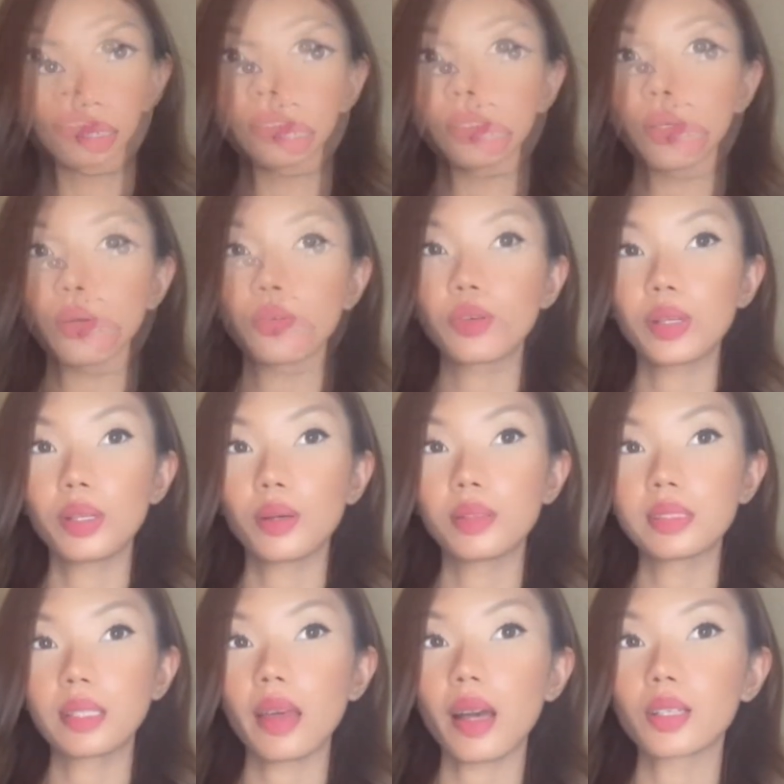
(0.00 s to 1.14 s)
So for those
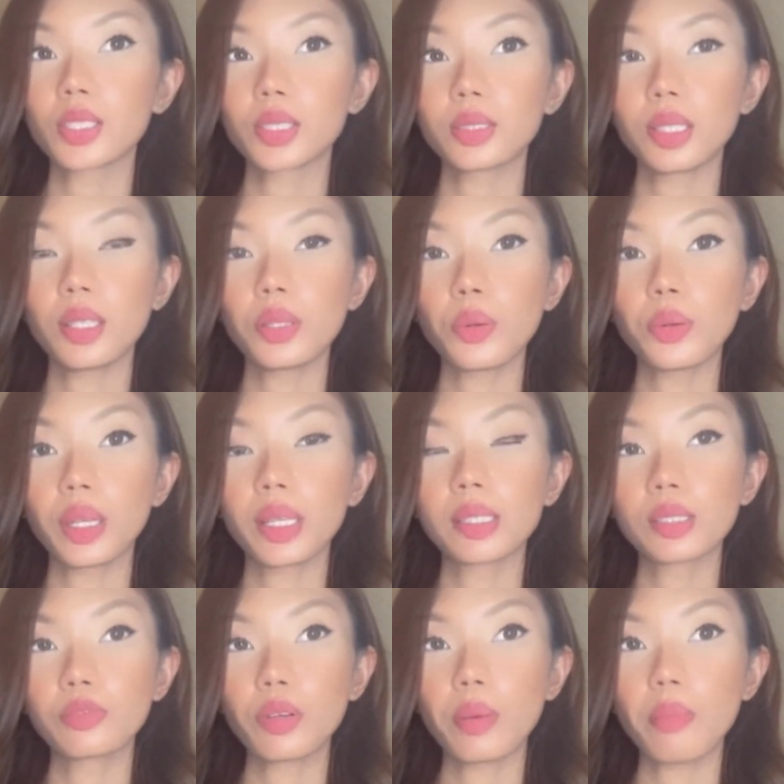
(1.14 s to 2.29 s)
that actually
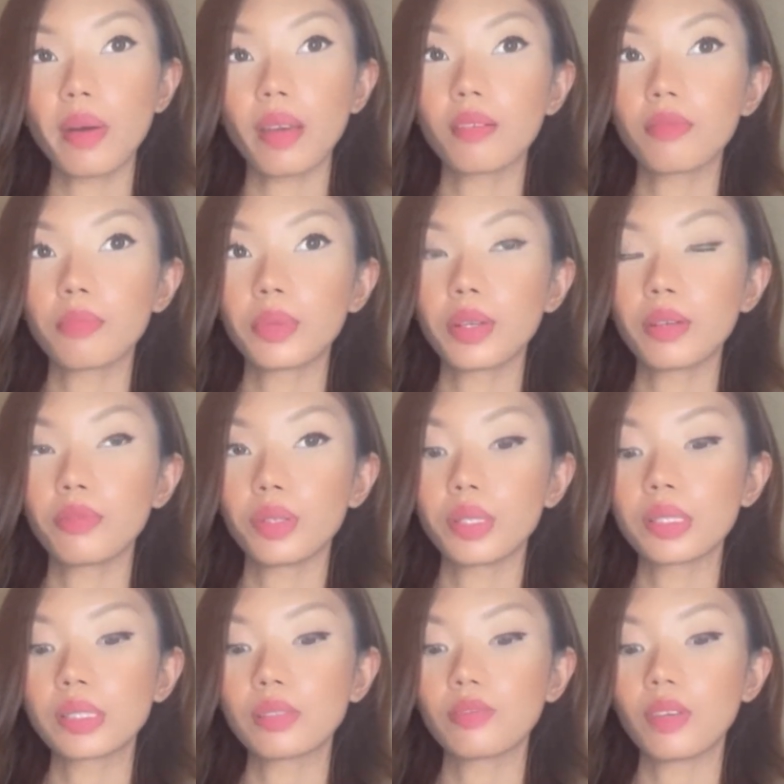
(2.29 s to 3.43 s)
noticed from my
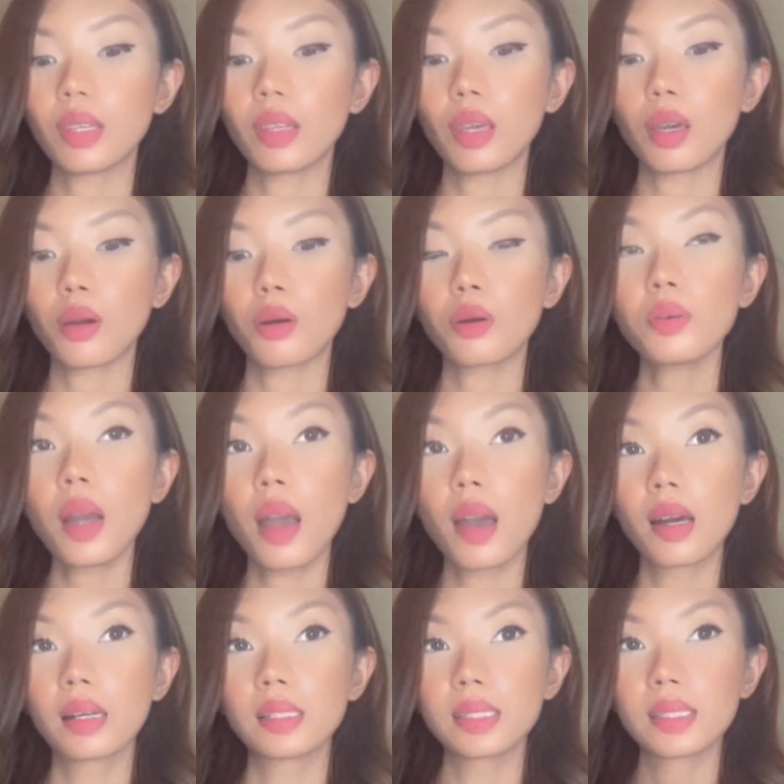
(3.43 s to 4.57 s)
previous video,
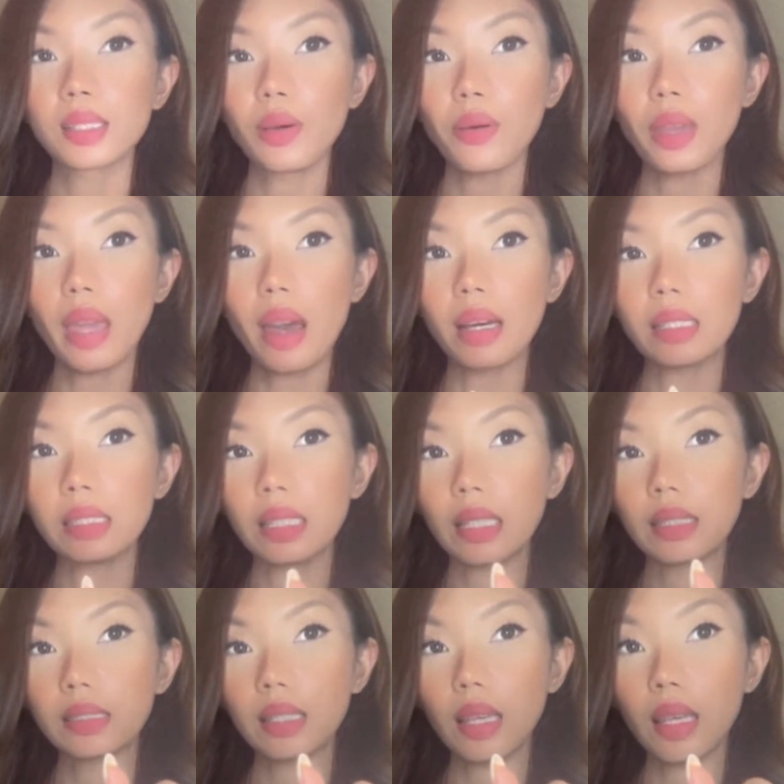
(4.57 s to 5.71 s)
so yeah,
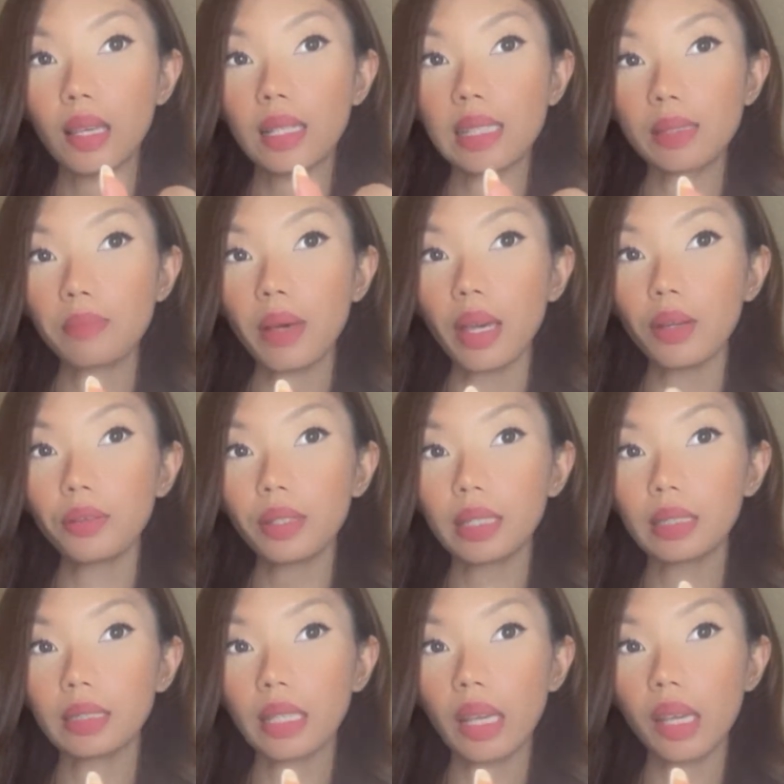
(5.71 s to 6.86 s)
this is my real
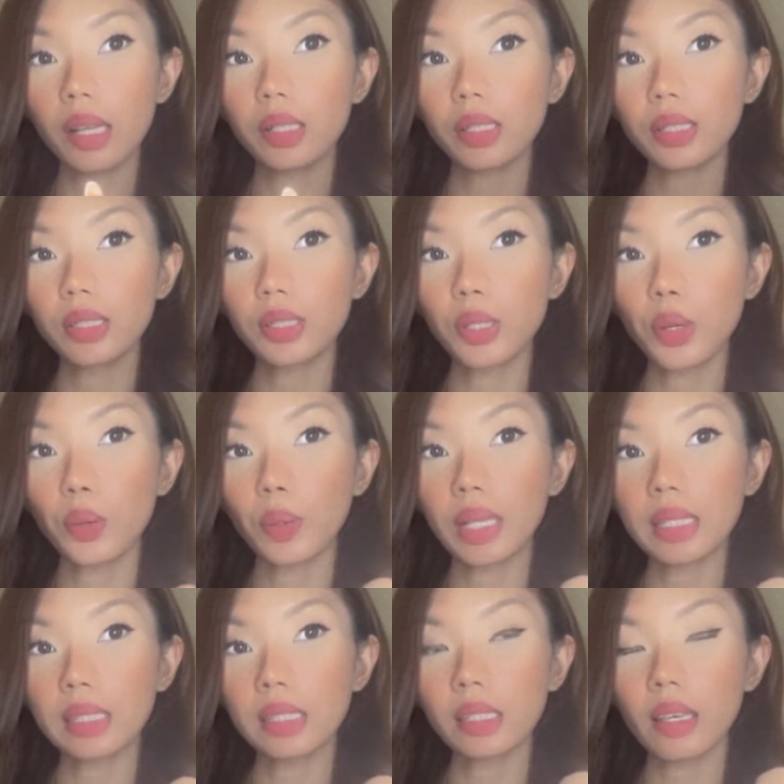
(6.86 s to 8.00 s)
nails, no
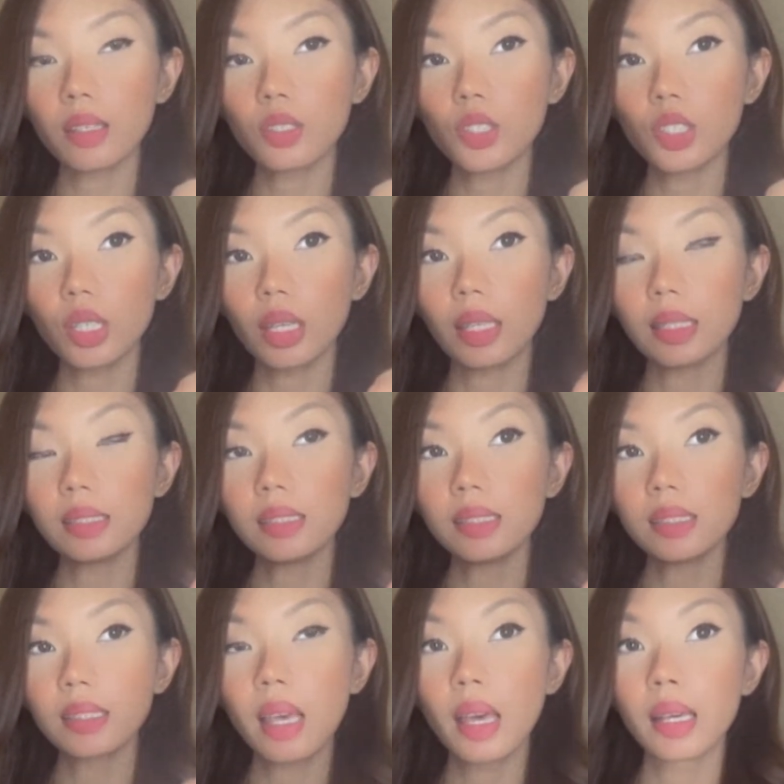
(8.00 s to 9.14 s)
extensions.
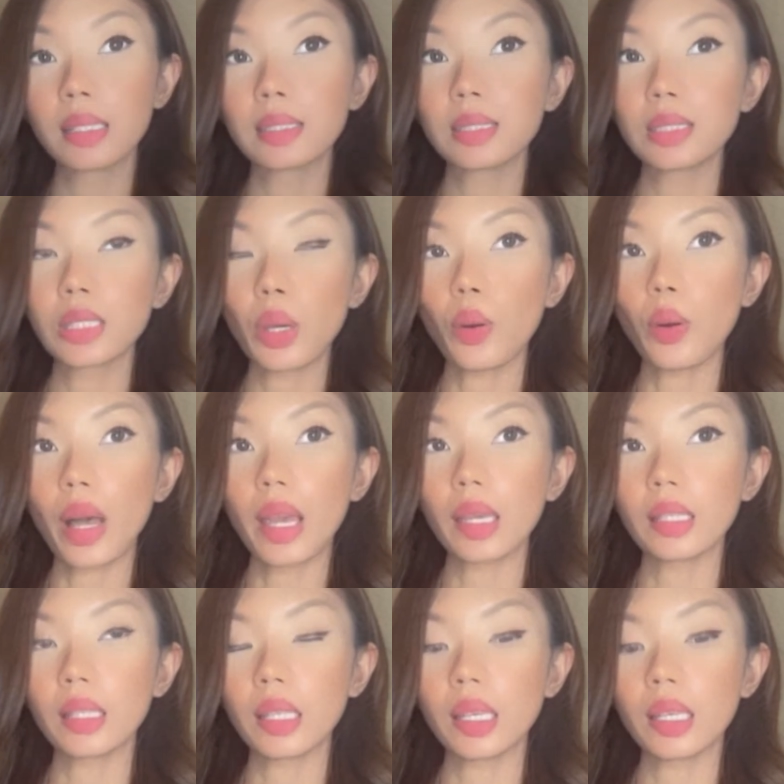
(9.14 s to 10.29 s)
So I
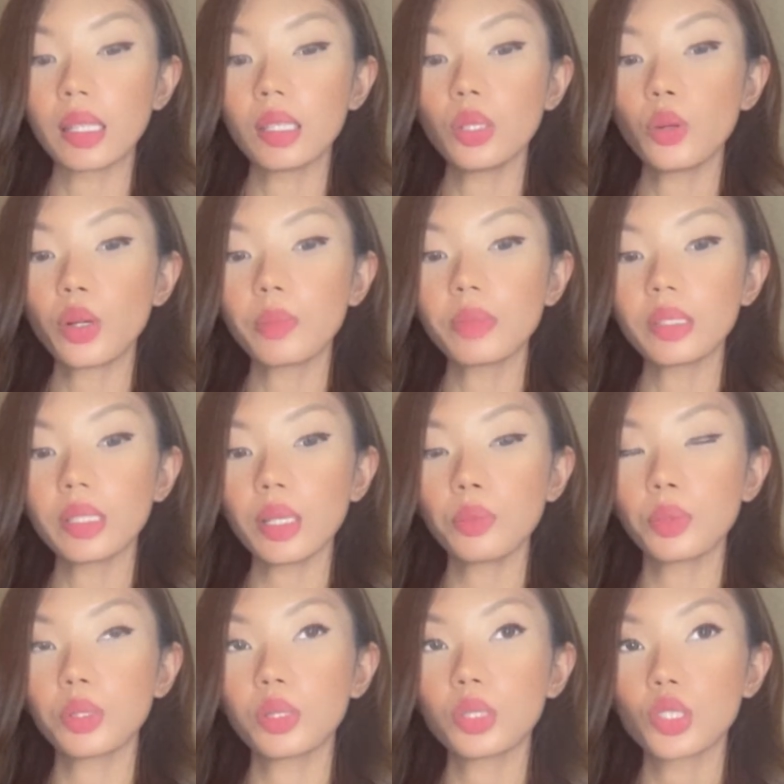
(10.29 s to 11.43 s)
did normally
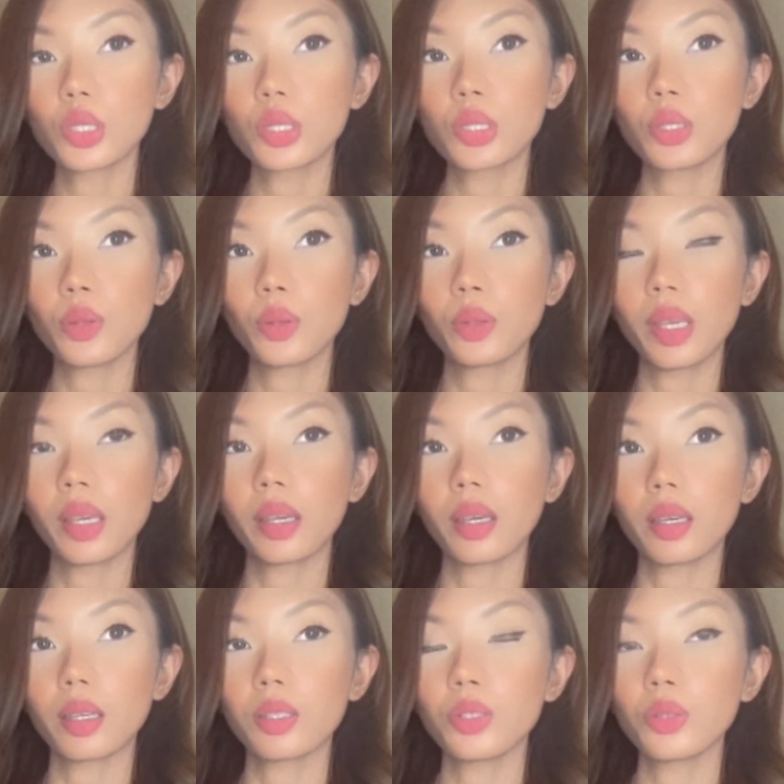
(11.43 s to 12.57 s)
would just do like a
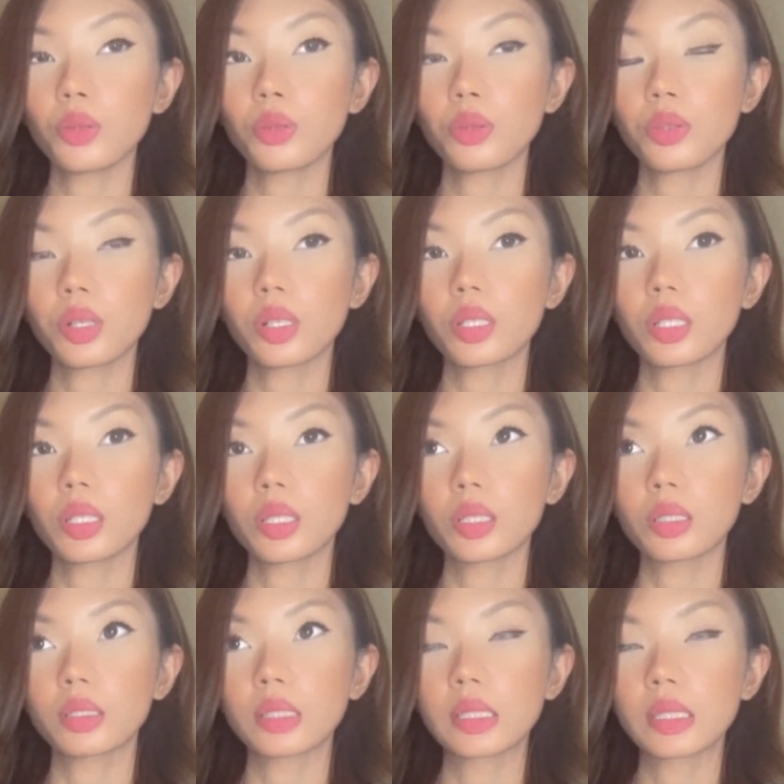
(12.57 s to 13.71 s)
neutral
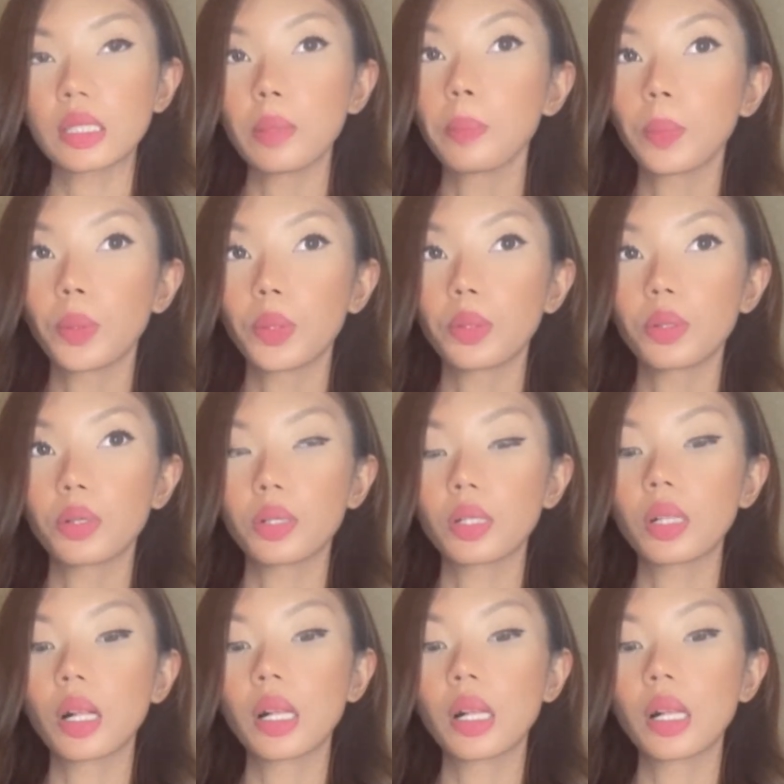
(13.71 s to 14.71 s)
simple